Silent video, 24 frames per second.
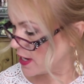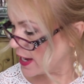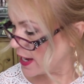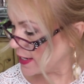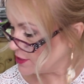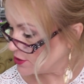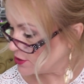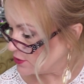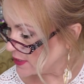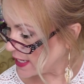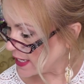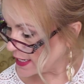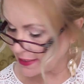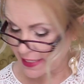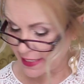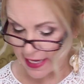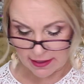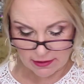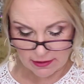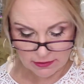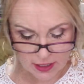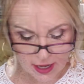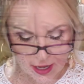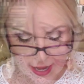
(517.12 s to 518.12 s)
I do like that
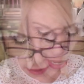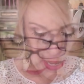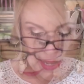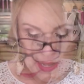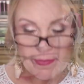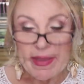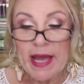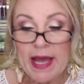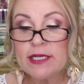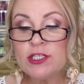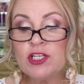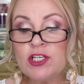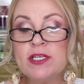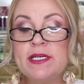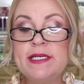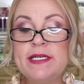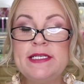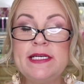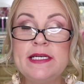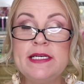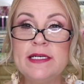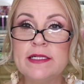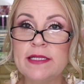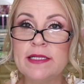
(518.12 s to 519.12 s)
a lot. I'm actually
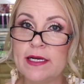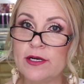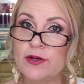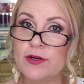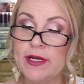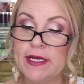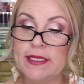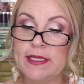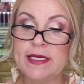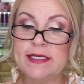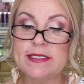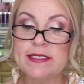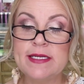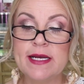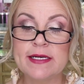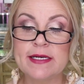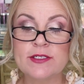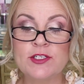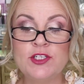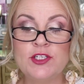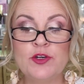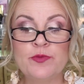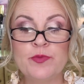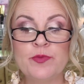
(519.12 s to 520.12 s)
decluttering these
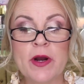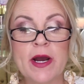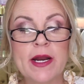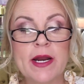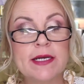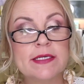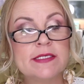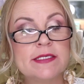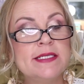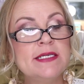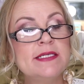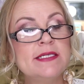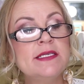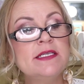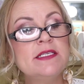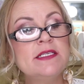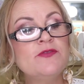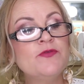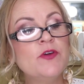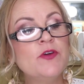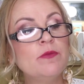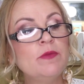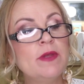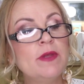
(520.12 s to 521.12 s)
next two products. This is
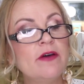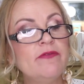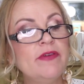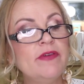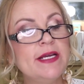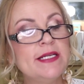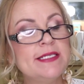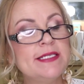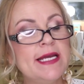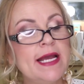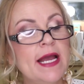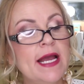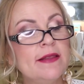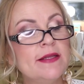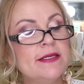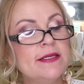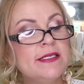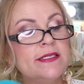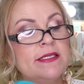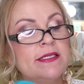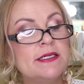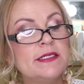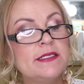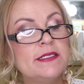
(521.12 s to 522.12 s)
from Loving Tan. This
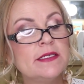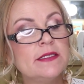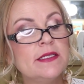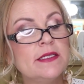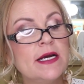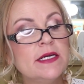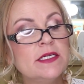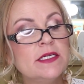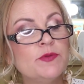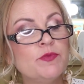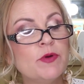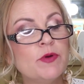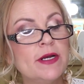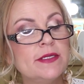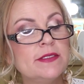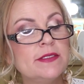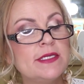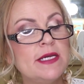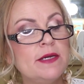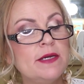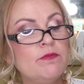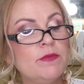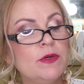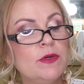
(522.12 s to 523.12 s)
is the Deluxe
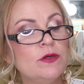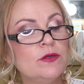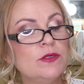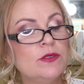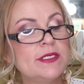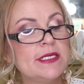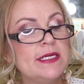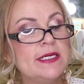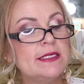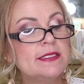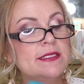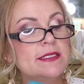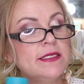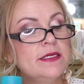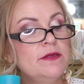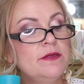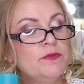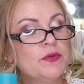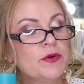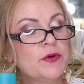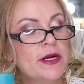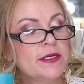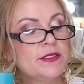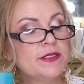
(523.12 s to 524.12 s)
Bronzing Mousse Instant
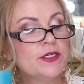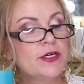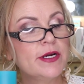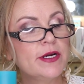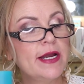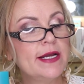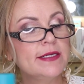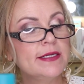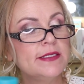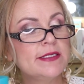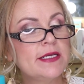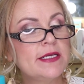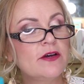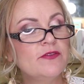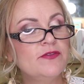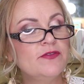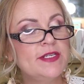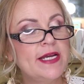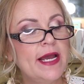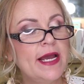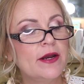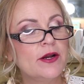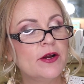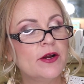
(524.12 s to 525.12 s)
Bronzer and Self
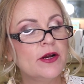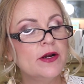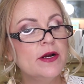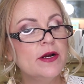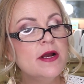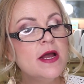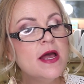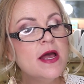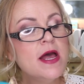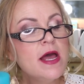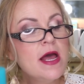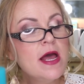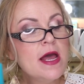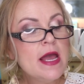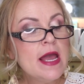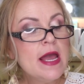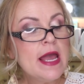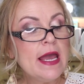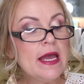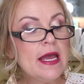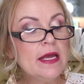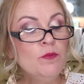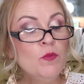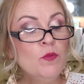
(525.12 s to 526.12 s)
Tanner.
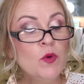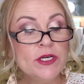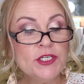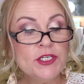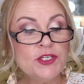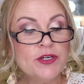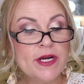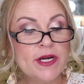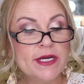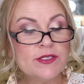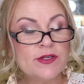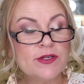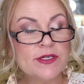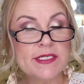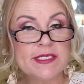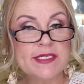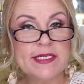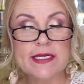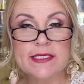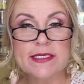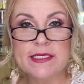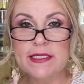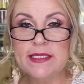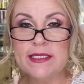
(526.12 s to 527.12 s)
And moisturizer, it
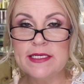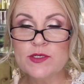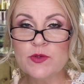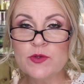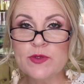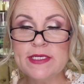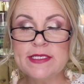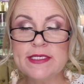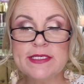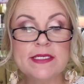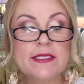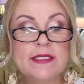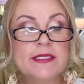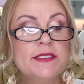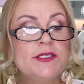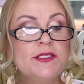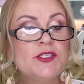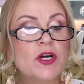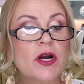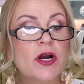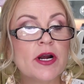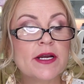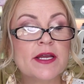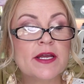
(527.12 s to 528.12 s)
says, and this one is in the
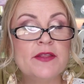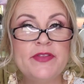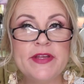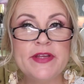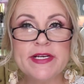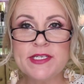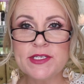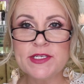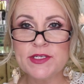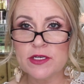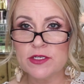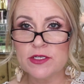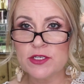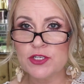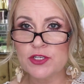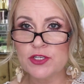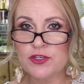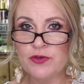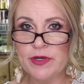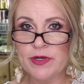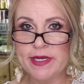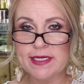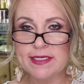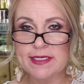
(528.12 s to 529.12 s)
dark. This
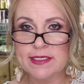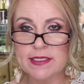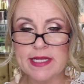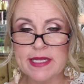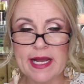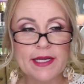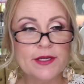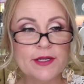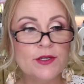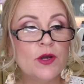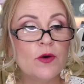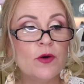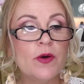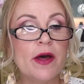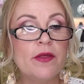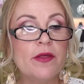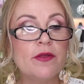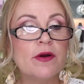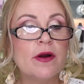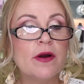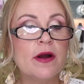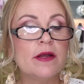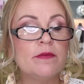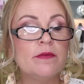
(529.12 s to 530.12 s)
streaks like no
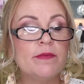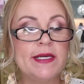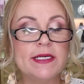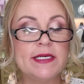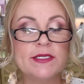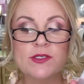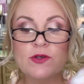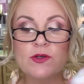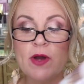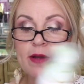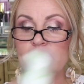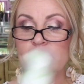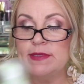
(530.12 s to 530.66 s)
other on me. So I'm